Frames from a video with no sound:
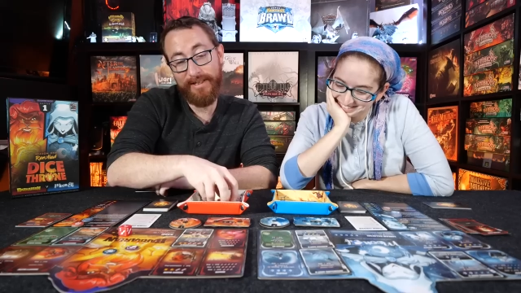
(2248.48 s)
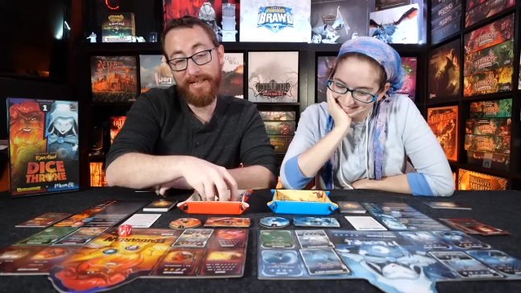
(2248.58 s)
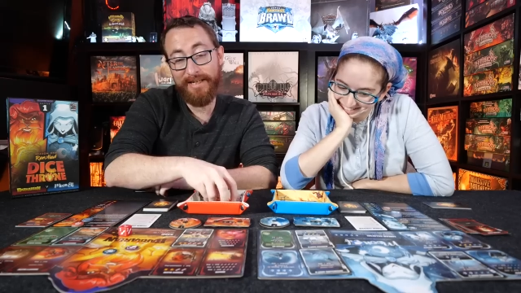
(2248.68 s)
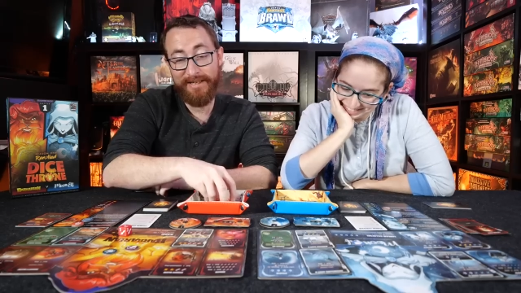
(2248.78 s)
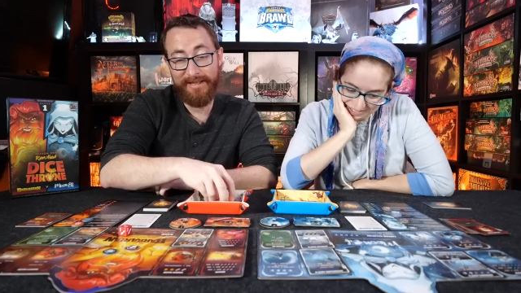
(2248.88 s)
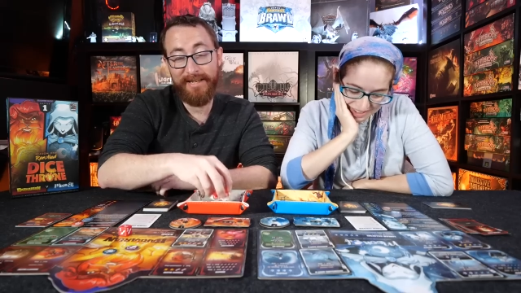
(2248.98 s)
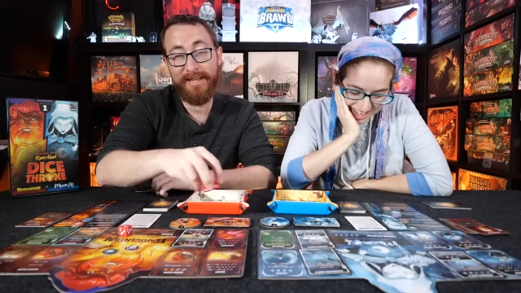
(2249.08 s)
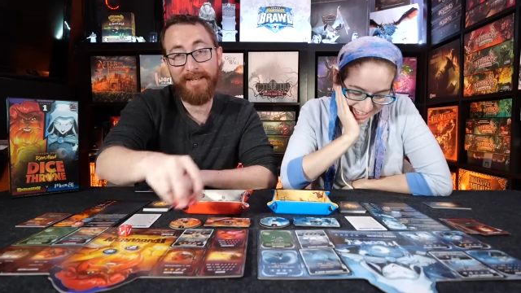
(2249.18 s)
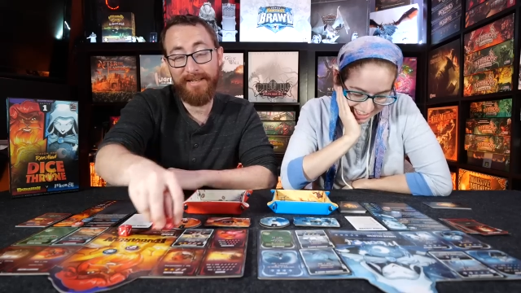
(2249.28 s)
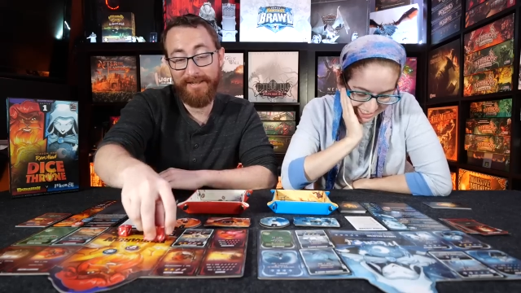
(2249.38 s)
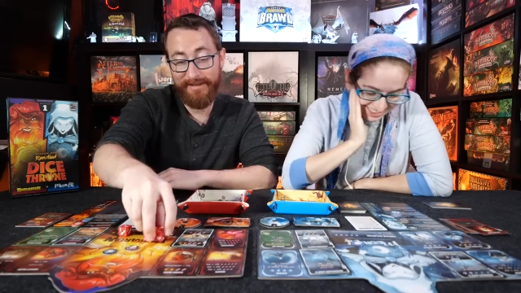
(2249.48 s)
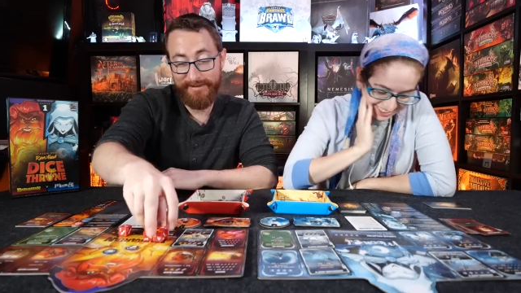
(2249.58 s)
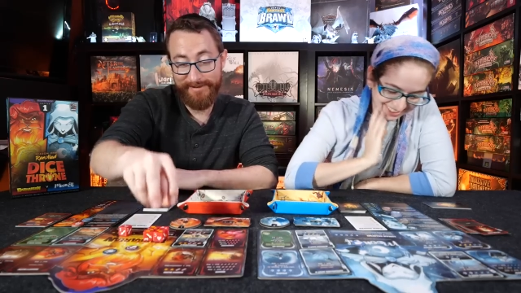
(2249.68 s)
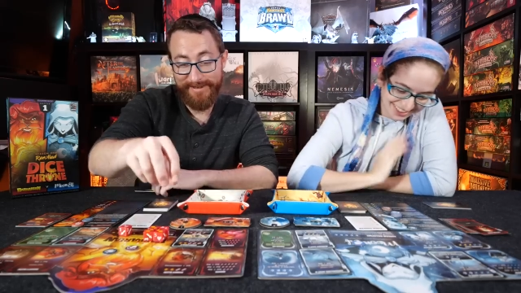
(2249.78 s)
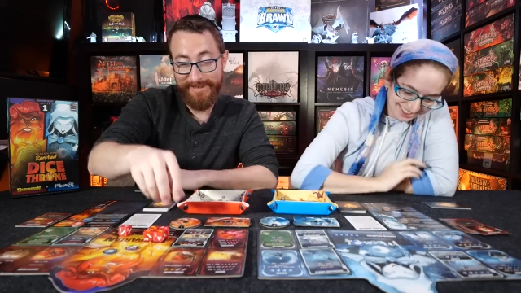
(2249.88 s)
Speaker 1: Uh, yay. Man.
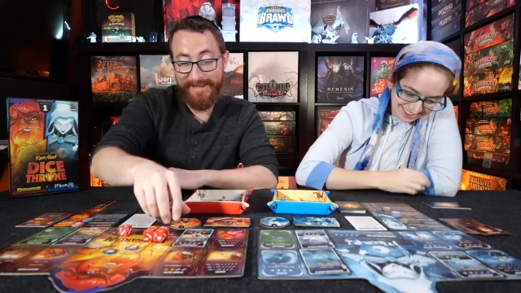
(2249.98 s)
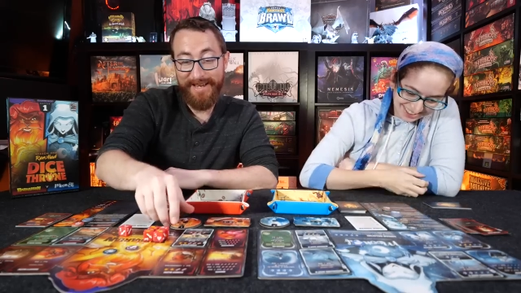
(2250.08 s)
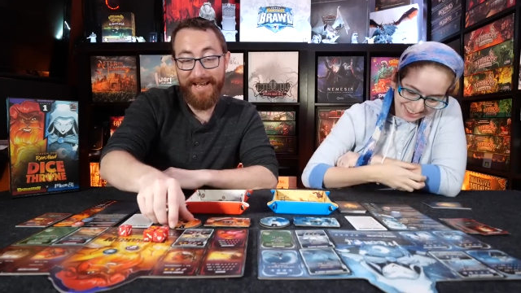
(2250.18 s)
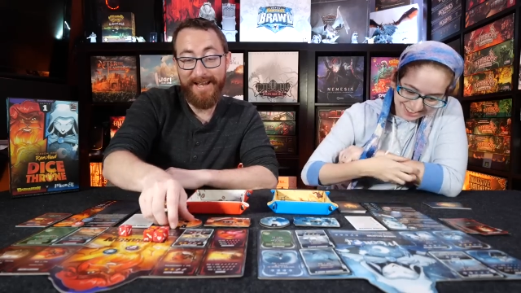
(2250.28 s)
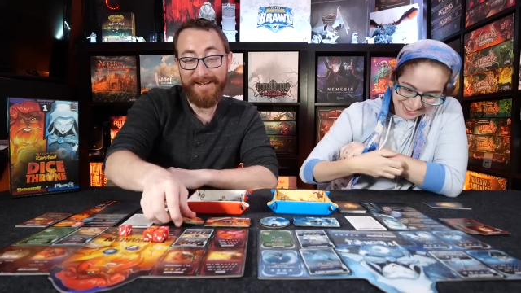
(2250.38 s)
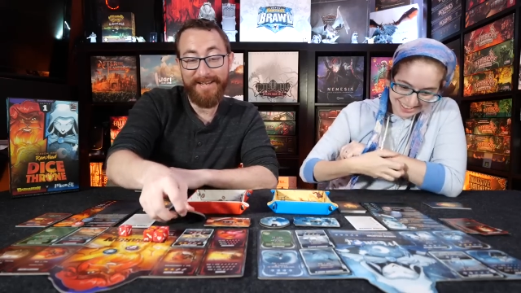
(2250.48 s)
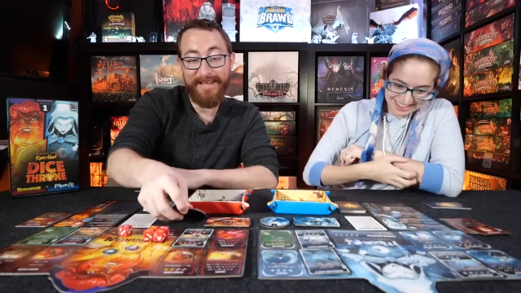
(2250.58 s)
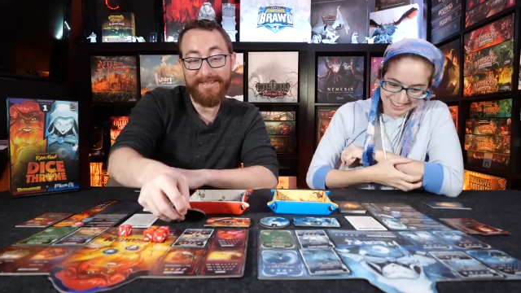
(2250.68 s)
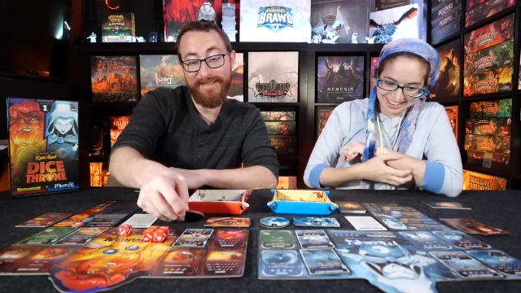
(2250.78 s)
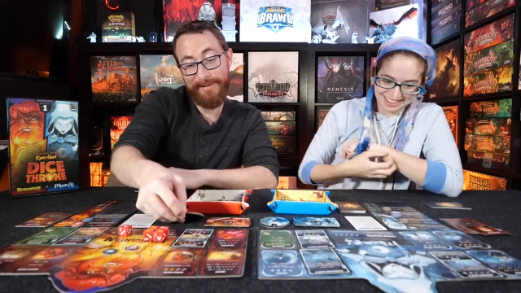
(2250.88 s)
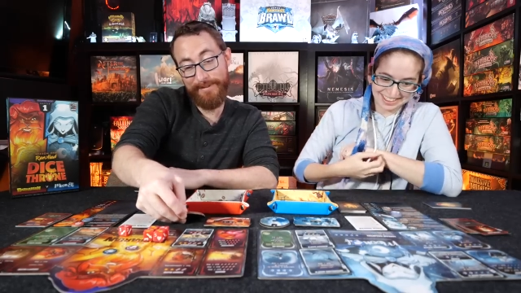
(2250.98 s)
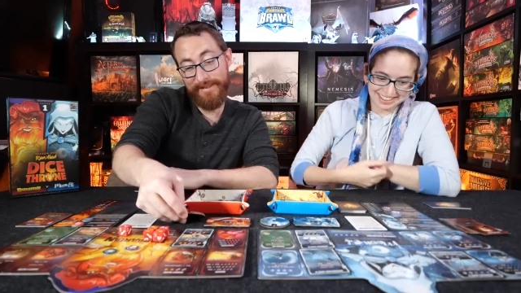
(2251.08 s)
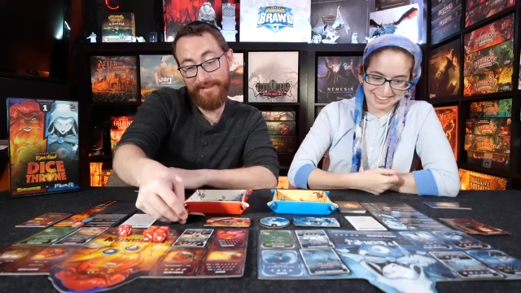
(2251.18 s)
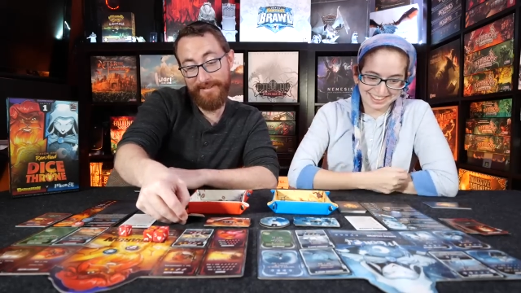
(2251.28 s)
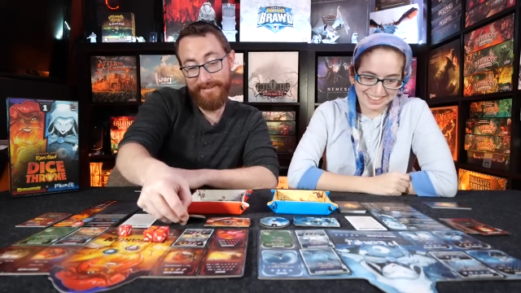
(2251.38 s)
I'm going to get a
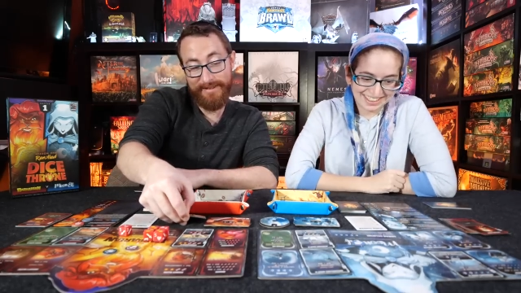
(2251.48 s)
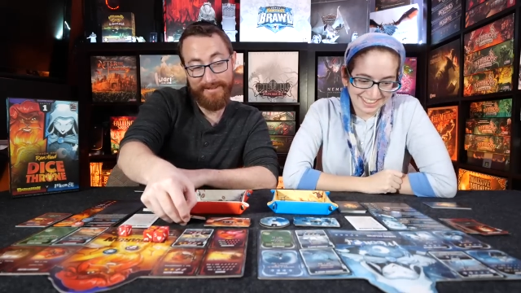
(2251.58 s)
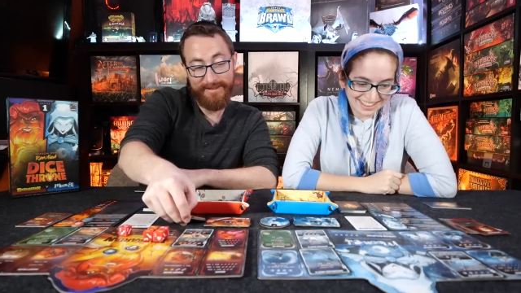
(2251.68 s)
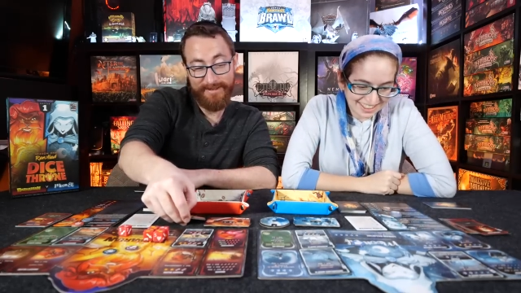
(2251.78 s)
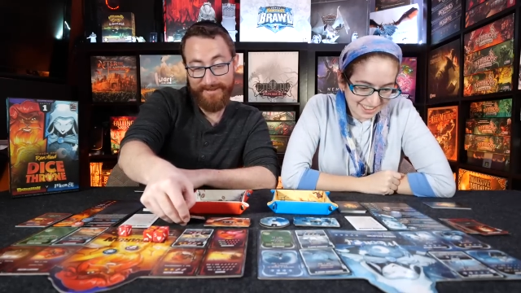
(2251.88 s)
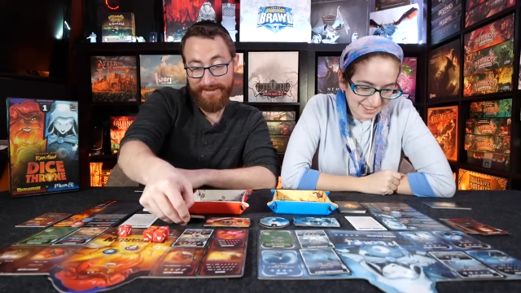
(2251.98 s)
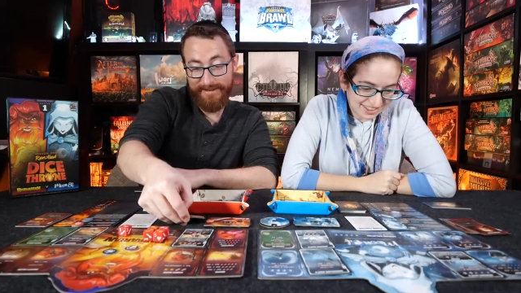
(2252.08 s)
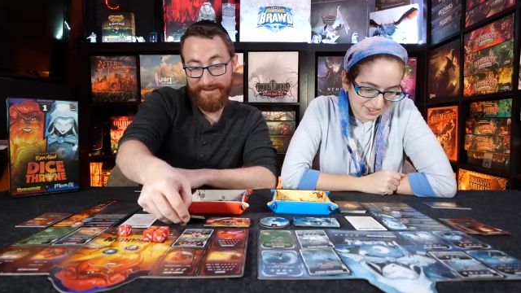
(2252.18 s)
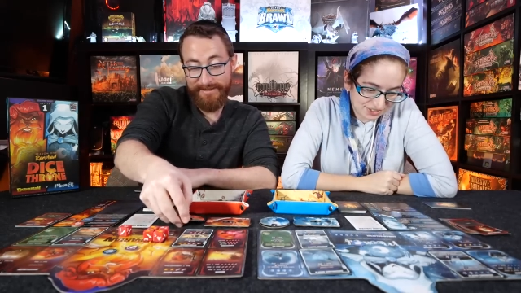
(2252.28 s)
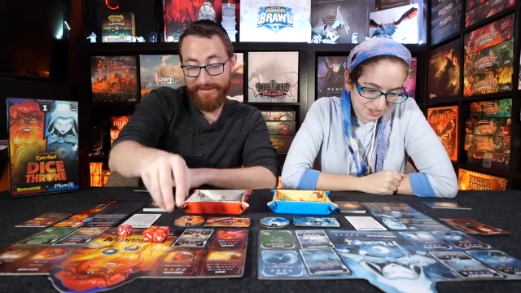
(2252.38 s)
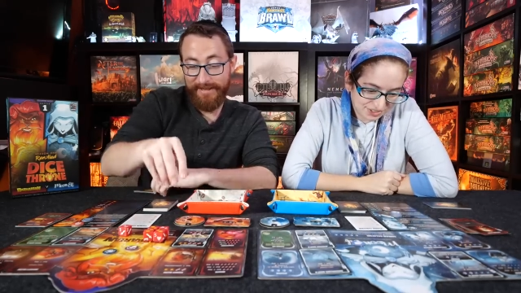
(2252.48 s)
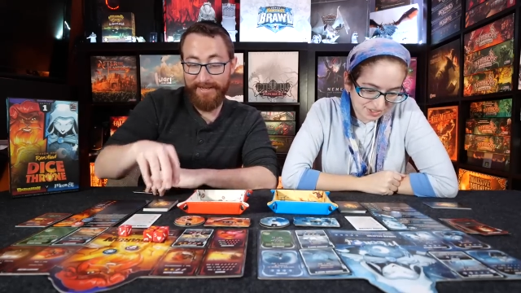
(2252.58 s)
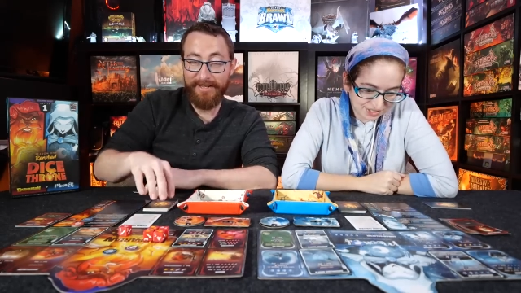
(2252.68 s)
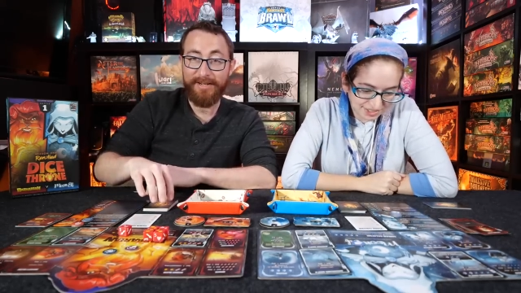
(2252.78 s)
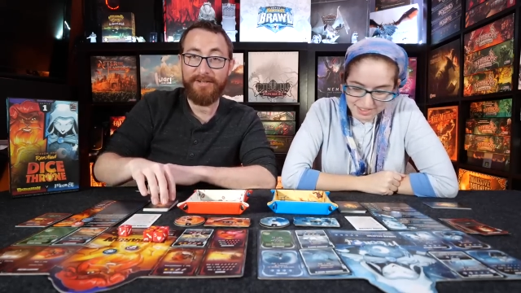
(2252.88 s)
CP.
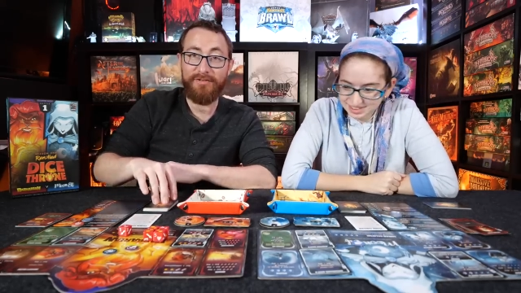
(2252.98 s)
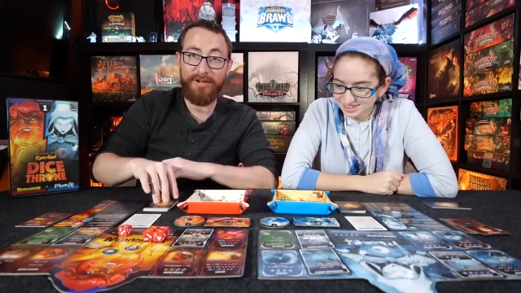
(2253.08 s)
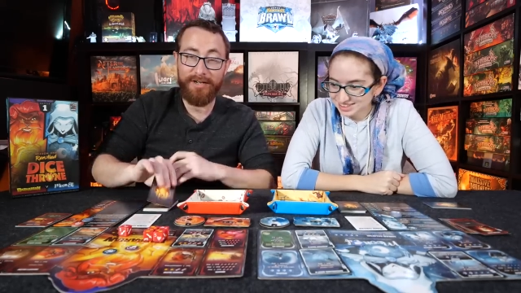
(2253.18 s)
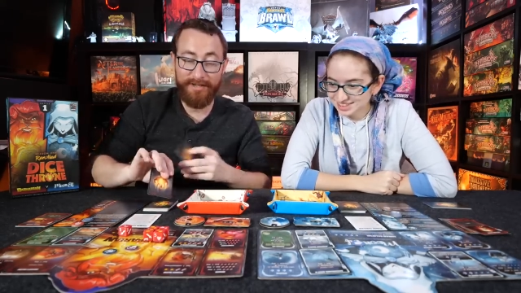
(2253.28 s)
And then I'm going to draw a